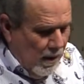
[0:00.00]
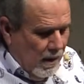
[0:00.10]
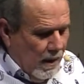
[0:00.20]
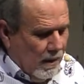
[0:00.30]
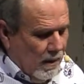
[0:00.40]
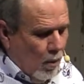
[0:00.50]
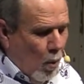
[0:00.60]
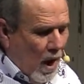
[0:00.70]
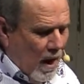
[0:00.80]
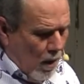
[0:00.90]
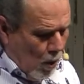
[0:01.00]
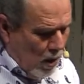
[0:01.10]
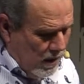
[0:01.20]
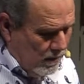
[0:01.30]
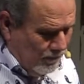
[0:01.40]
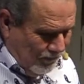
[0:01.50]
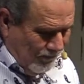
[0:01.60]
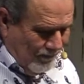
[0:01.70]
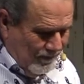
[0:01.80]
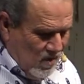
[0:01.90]
And the wow,
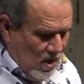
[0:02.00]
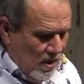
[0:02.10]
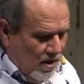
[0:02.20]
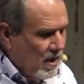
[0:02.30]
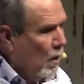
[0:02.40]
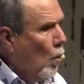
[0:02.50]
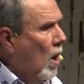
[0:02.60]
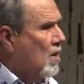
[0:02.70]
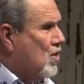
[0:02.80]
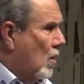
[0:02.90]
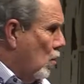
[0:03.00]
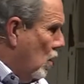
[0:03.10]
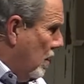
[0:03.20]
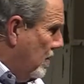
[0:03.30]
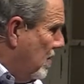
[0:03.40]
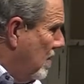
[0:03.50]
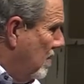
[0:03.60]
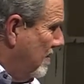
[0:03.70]
it's like watch our words.